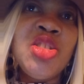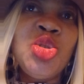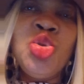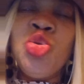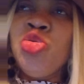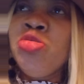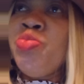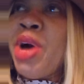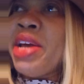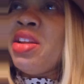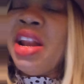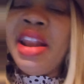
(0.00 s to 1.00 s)
to
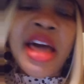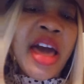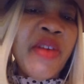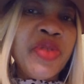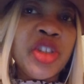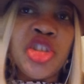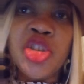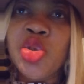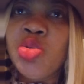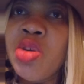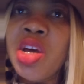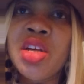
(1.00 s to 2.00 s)
buy the lavish
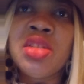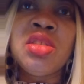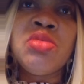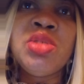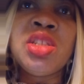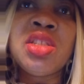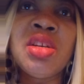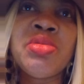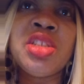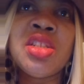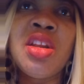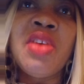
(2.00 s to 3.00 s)
dress, the
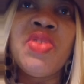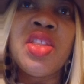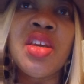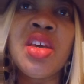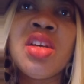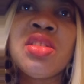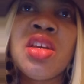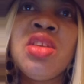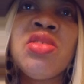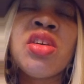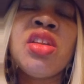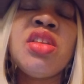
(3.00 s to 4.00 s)
reception, and everything else, and
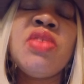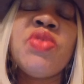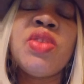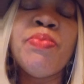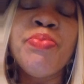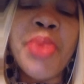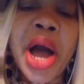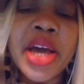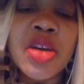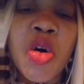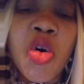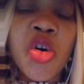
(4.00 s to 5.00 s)
you cannot even buy
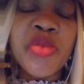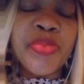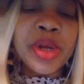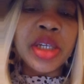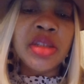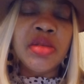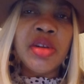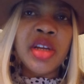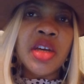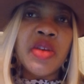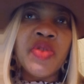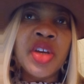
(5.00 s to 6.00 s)
your own place to
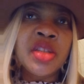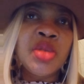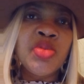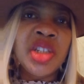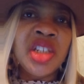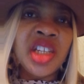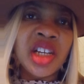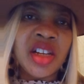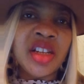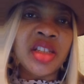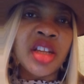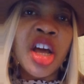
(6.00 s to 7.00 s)
live? It's
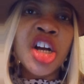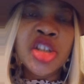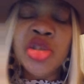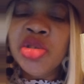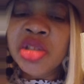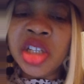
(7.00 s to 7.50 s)
ridiculous. Do you